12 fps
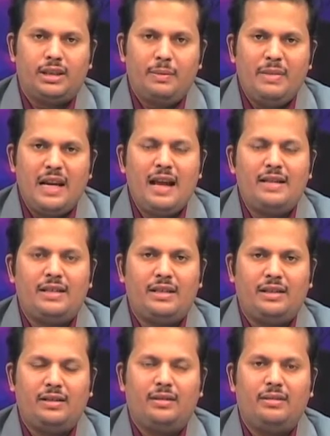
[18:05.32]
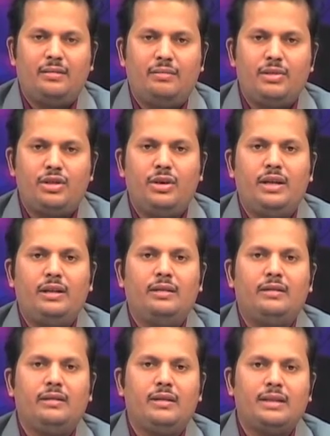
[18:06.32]
the similarity
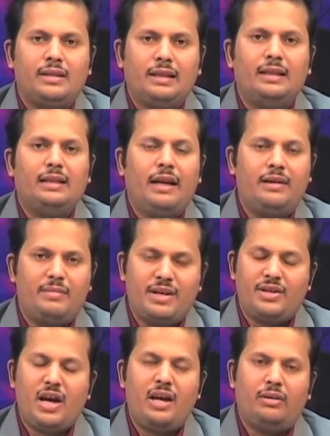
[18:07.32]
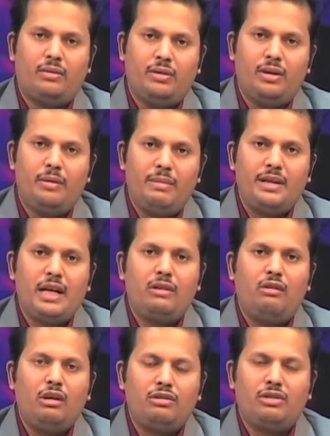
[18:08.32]
between Searle and Brentano.
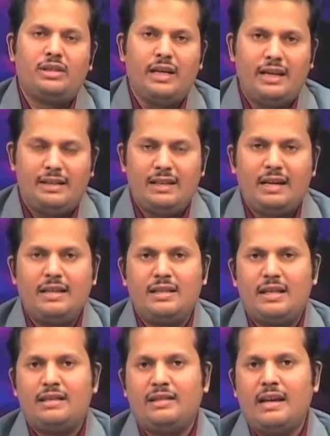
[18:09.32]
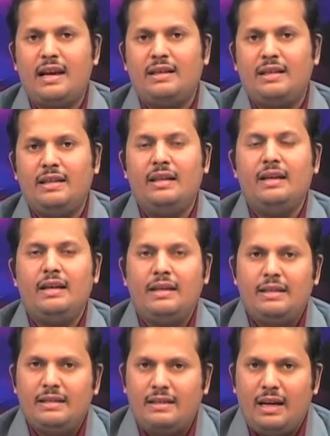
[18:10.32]
Brentano also says that intentionality
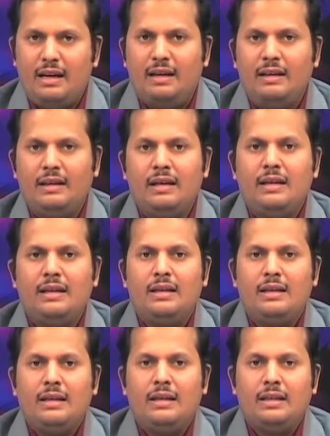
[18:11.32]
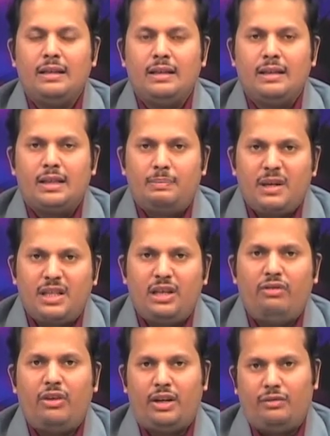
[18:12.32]
is the
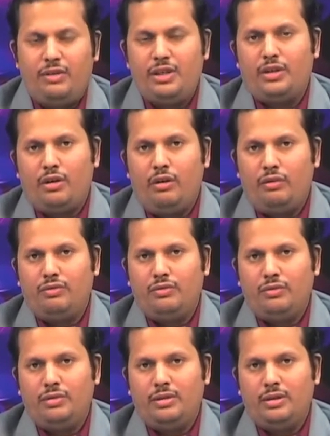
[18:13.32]
specific feature of